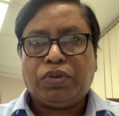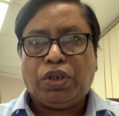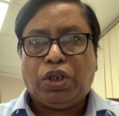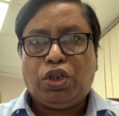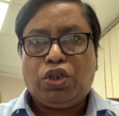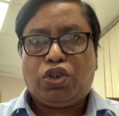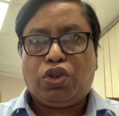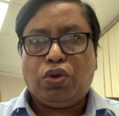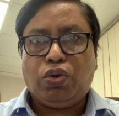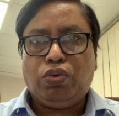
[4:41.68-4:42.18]

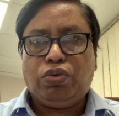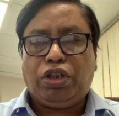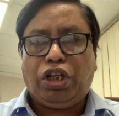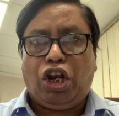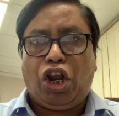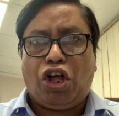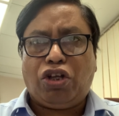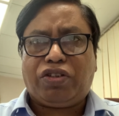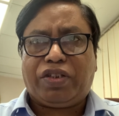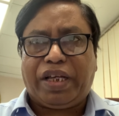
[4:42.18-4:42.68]
So the
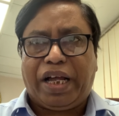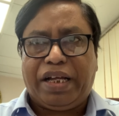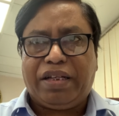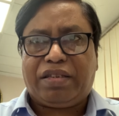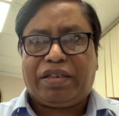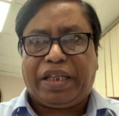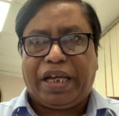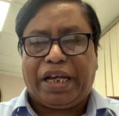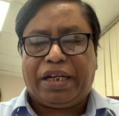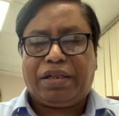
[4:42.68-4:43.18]
law says
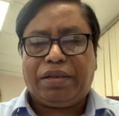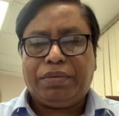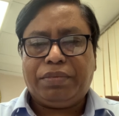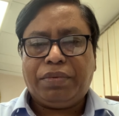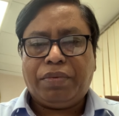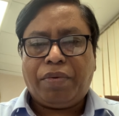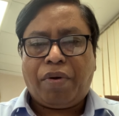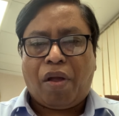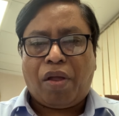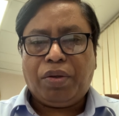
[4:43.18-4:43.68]
that
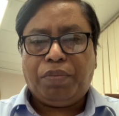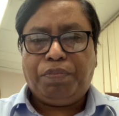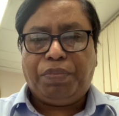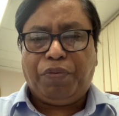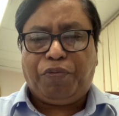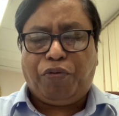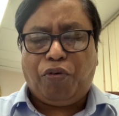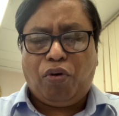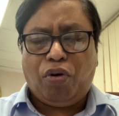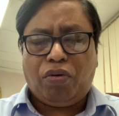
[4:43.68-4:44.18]

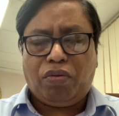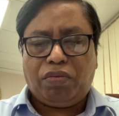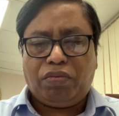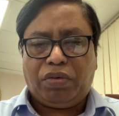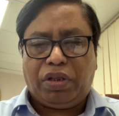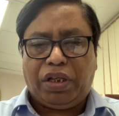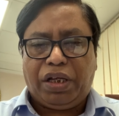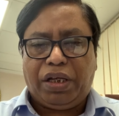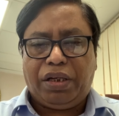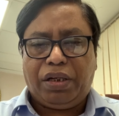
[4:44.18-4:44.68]
before
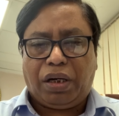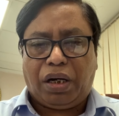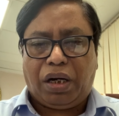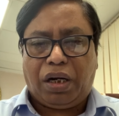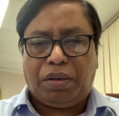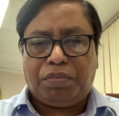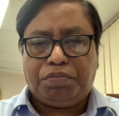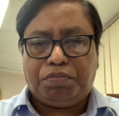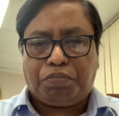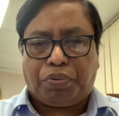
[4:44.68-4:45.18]
the
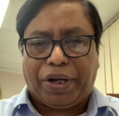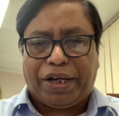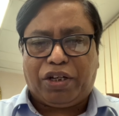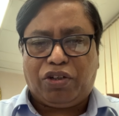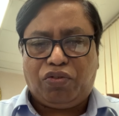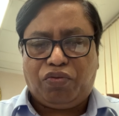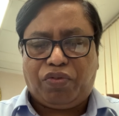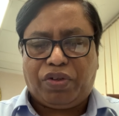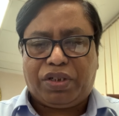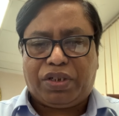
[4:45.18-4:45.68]
Break
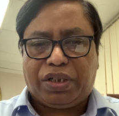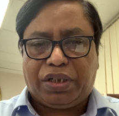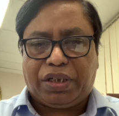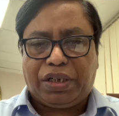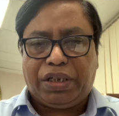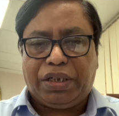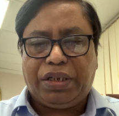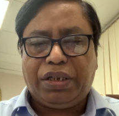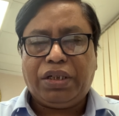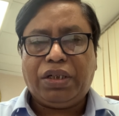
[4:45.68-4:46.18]

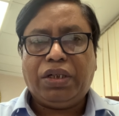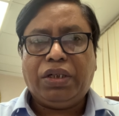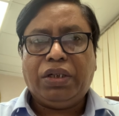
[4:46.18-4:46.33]
University